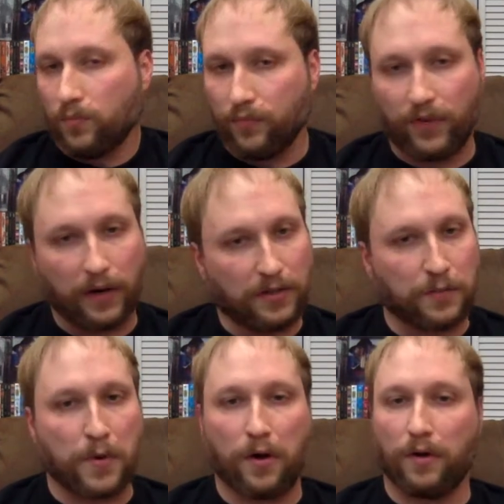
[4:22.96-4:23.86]
Very
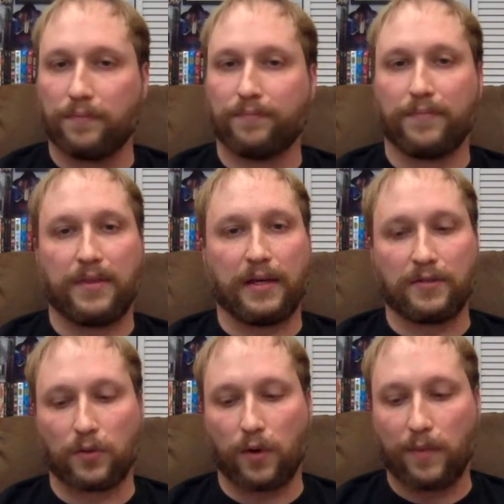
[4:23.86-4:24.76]
small thing
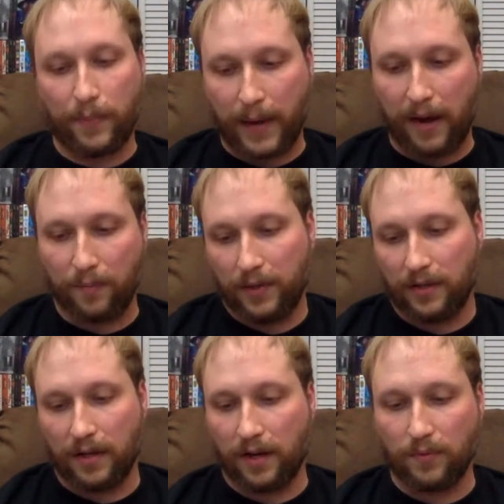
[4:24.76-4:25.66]
to gripe about, but,
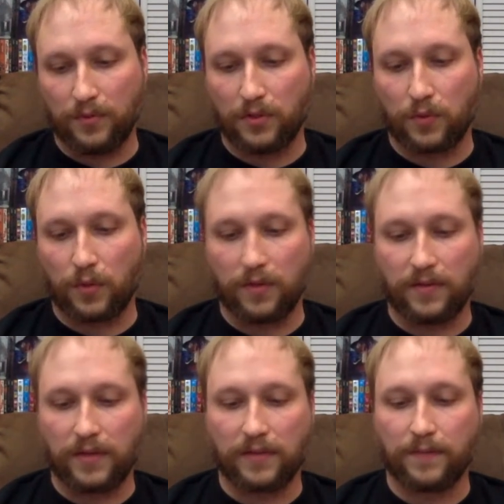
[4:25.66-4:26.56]
you know, it was just one of those
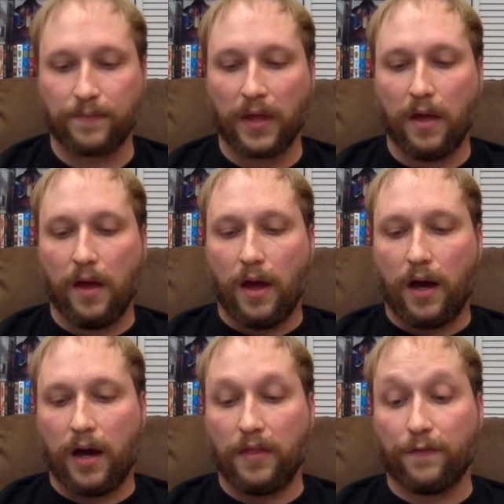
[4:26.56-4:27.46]
things.
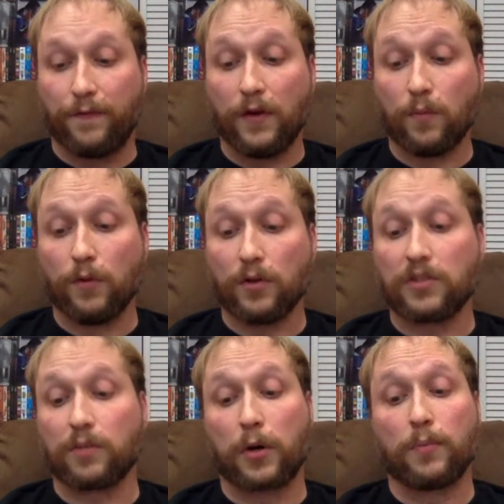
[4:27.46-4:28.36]
The film
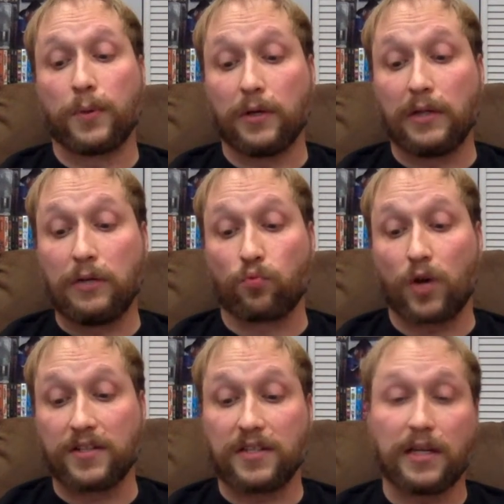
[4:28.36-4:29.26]
looks appropriately
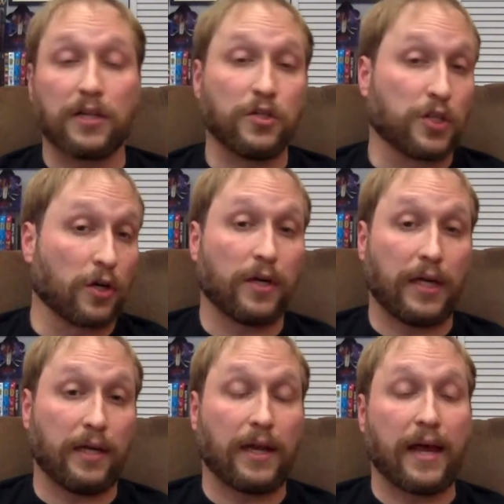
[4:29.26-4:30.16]
rustic and
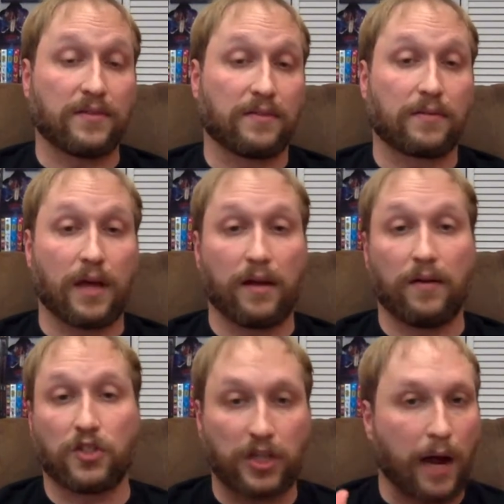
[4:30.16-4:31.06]
dirty. It has kind of,
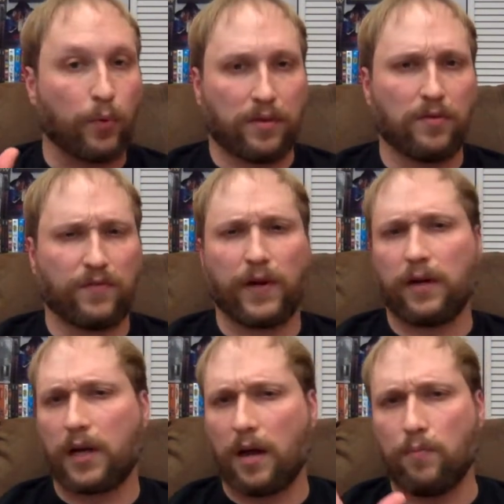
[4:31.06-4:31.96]
it's shot with those
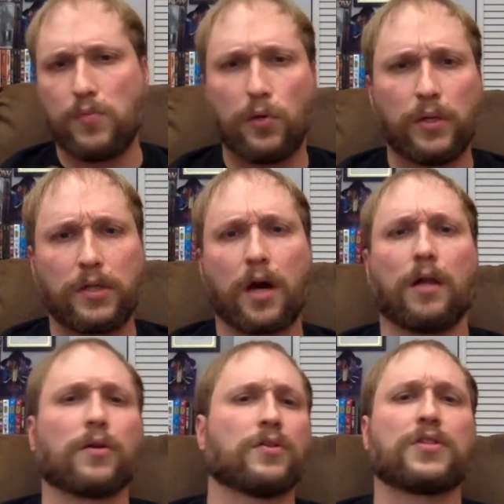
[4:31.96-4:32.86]
very kind of muted
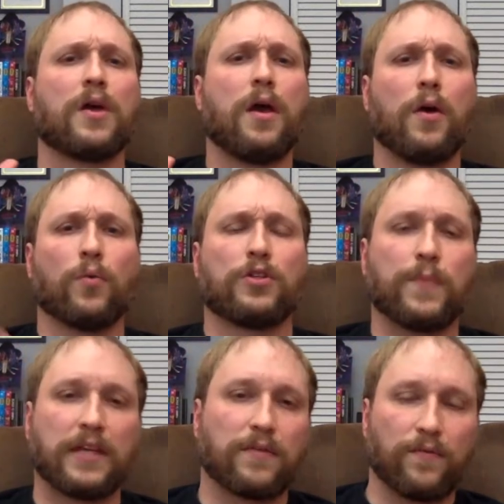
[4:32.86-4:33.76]
colors, which
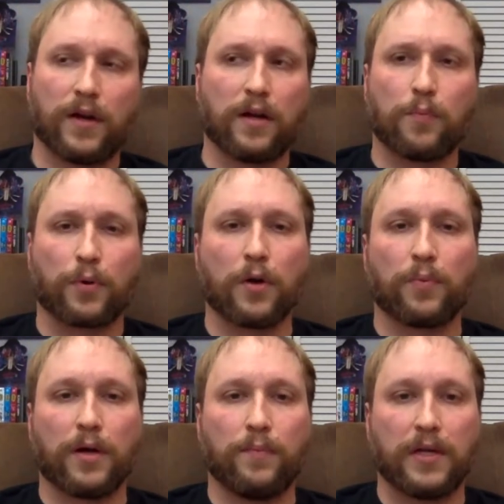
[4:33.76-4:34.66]
makes it very
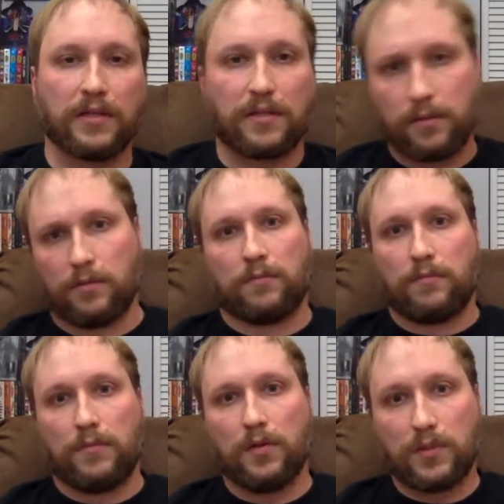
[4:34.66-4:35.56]
appropriate because
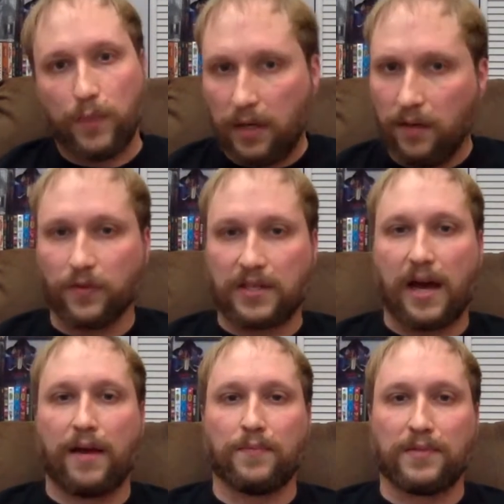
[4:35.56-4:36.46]
it was medieval
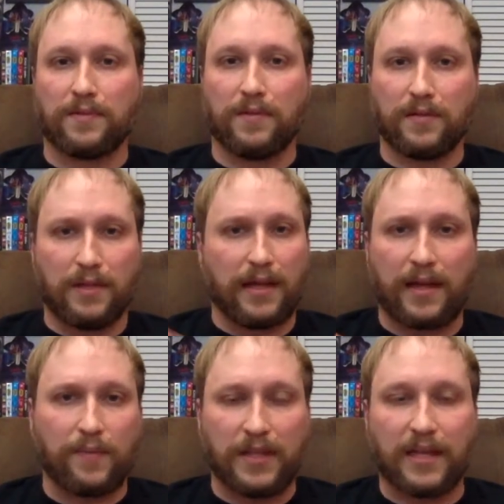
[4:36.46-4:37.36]
times.
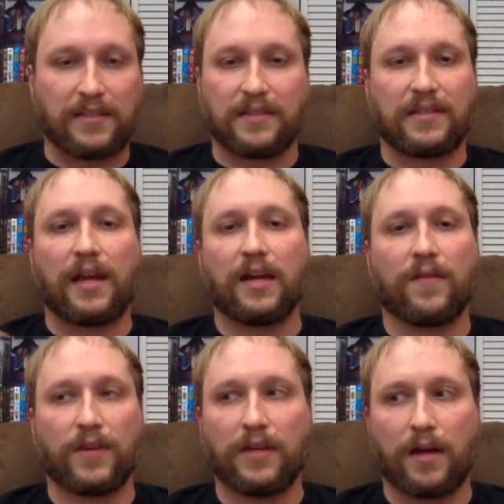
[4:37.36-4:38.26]
I mean, that's the setting
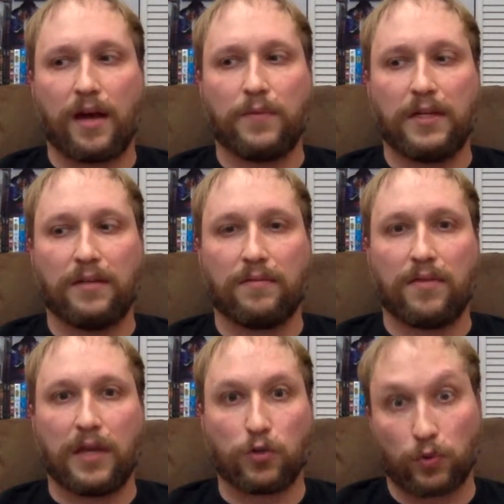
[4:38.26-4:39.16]
of it. I mean,
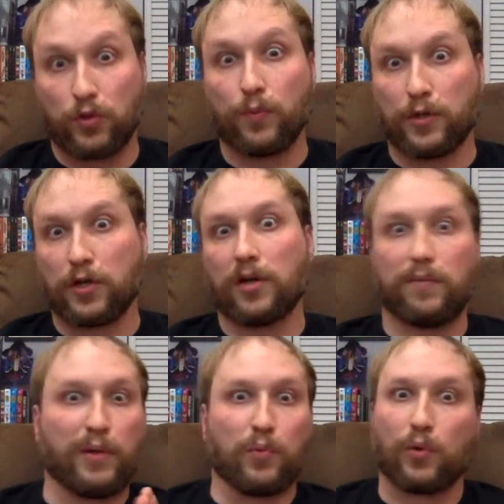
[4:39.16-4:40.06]
things were super dirty.
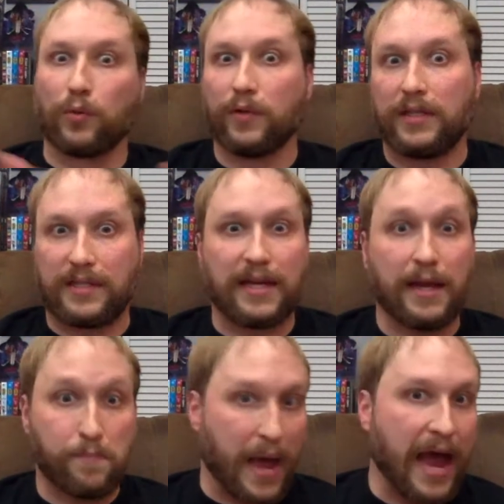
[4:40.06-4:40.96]
People weren't really
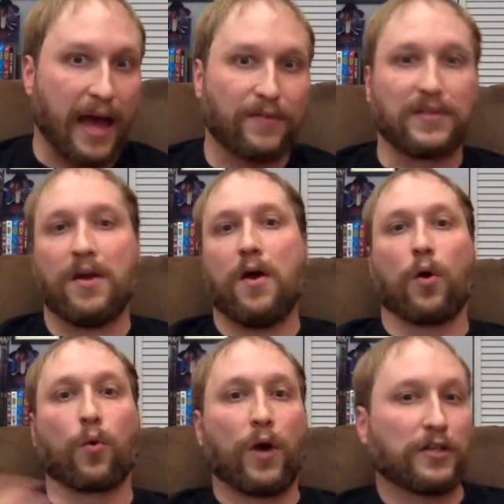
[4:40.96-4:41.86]
taking baths
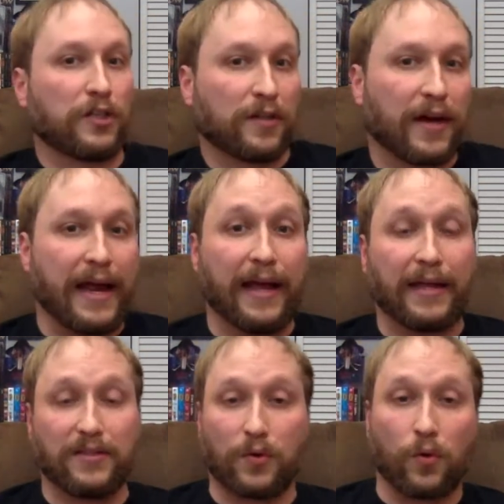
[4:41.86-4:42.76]
or washing their
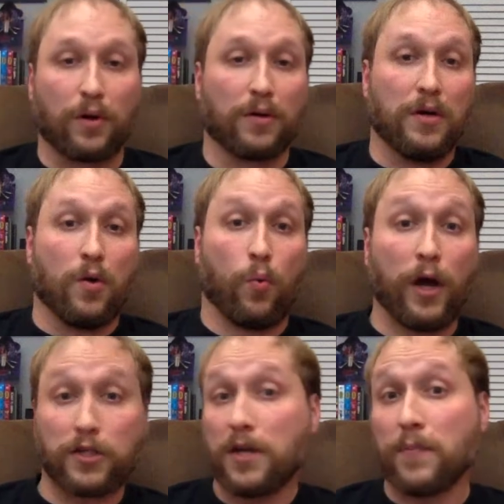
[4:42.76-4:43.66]
hands or
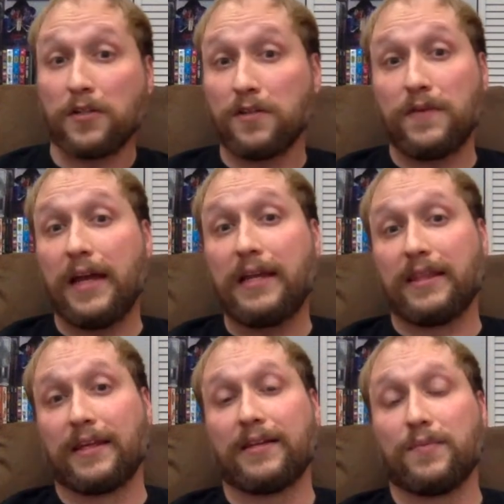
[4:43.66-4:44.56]
washing much of
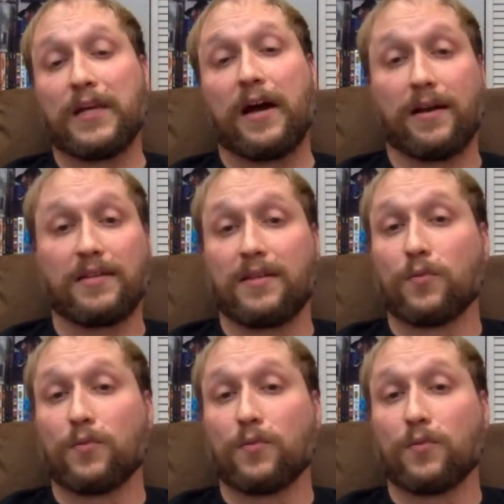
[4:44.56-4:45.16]
anything, to be honest.